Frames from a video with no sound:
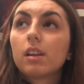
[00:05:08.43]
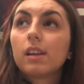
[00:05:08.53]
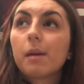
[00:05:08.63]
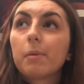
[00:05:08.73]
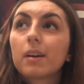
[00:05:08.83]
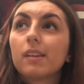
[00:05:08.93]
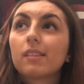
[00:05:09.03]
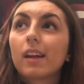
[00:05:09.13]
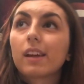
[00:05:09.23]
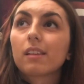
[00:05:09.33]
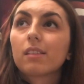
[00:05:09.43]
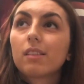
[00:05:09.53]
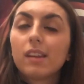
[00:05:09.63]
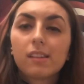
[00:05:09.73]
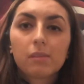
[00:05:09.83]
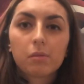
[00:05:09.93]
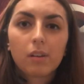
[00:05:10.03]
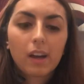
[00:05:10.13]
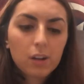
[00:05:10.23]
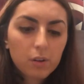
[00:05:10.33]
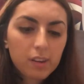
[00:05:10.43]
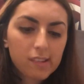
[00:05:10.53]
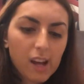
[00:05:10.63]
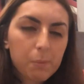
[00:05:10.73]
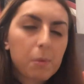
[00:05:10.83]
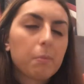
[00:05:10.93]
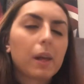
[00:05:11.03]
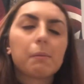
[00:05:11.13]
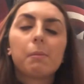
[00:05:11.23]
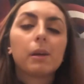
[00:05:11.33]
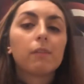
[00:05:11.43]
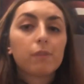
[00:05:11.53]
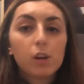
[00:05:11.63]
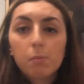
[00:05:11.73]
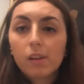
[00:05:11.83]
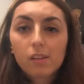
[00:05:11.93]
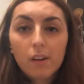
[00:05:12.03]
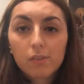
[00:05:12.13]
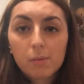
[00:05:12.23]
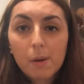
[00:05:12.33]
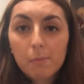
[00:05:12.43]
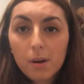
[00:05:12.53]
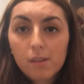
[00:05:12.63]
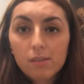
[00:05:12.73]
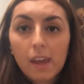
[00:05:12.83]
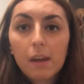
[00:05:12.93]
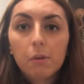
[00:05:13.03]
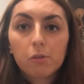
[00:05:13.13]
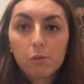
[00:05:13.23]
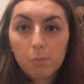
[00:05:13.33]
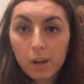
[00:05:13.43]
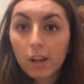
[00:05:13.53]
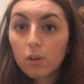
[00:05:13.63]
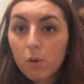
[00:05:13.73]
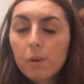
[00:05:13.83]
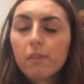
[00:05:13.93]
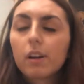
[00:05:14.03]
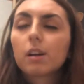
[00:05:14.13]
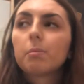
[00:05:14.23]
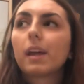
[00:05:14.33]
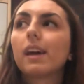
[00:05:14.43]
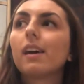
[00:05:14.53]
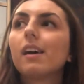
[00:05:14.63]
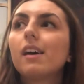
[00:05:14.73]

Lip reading: Yeah, because like this, I got this album like maybe a few months after my birthday, which was when I got my record player.